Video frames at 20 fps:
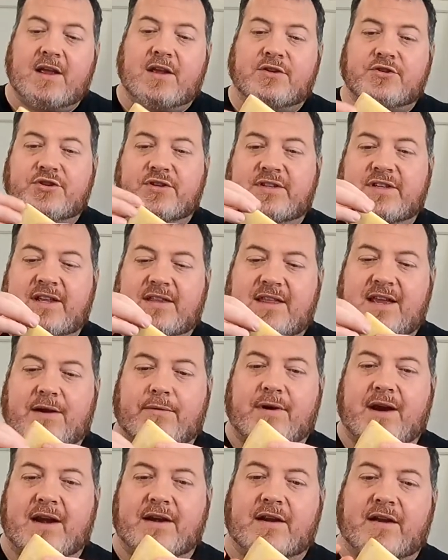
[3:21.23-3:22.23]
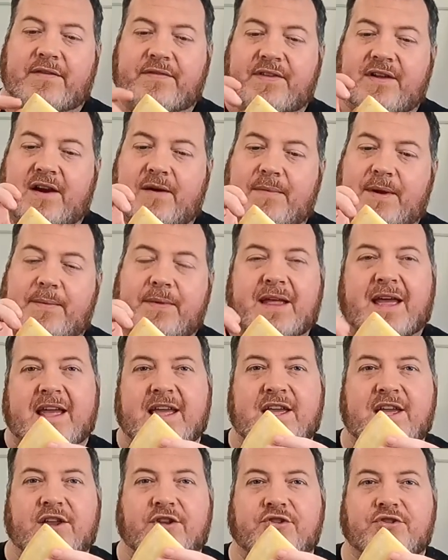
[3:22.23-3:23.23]
Just get that rind off there, maybe that
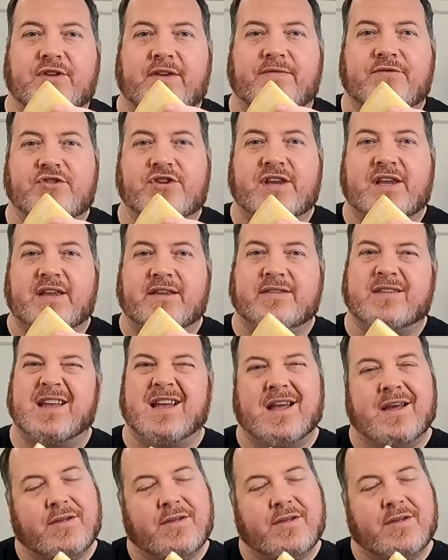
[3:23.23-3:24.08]
inch of cheese.